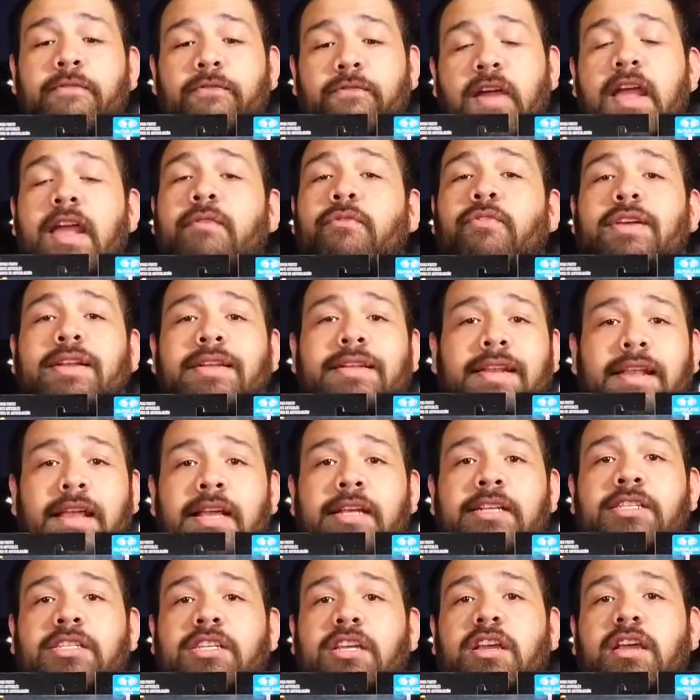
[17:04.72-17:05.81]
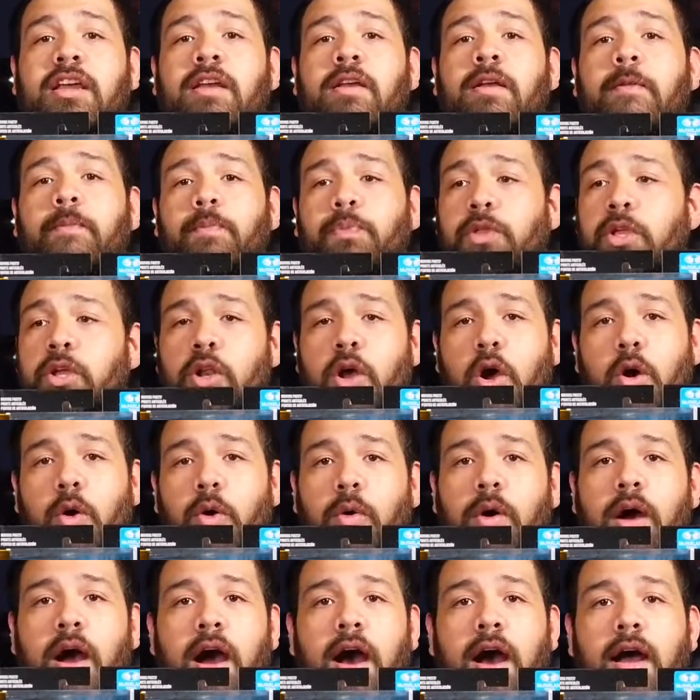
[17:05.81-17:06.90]
favorite DC,
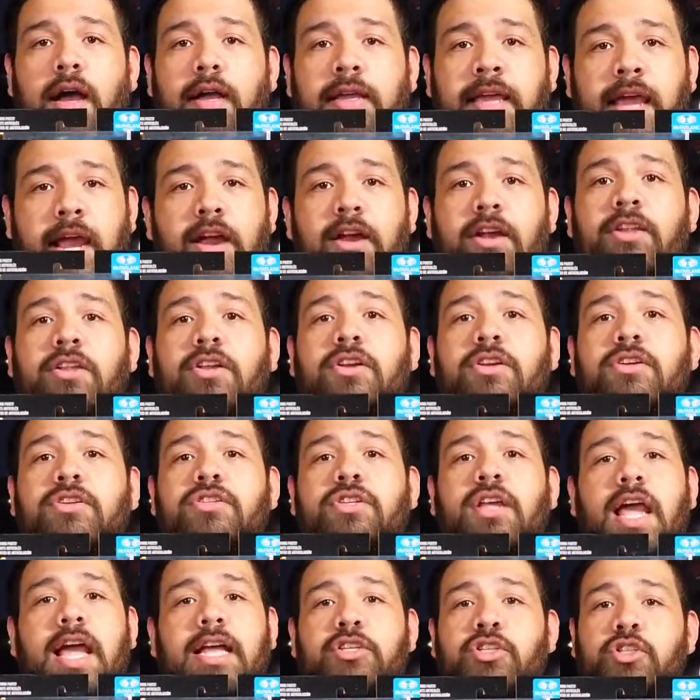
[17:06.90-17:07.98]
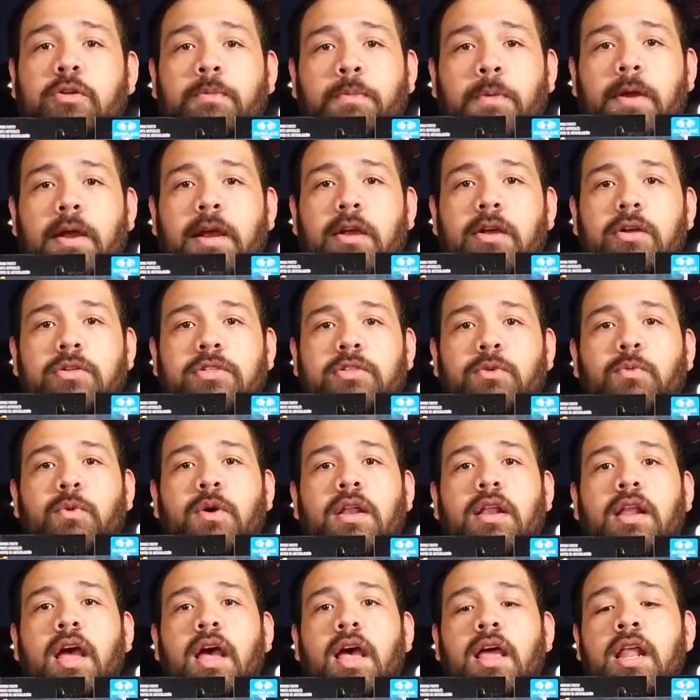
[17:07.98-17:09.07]
characters and superheroes and
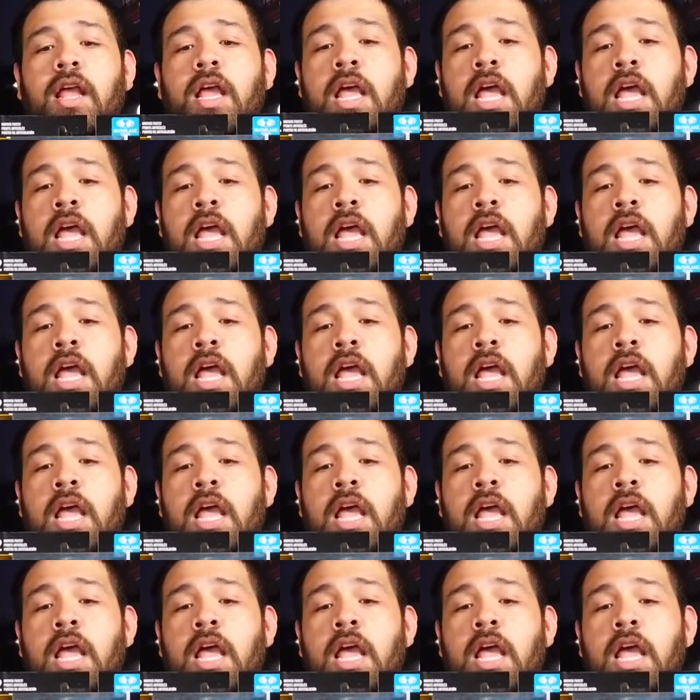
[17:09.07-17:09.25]
whatnot.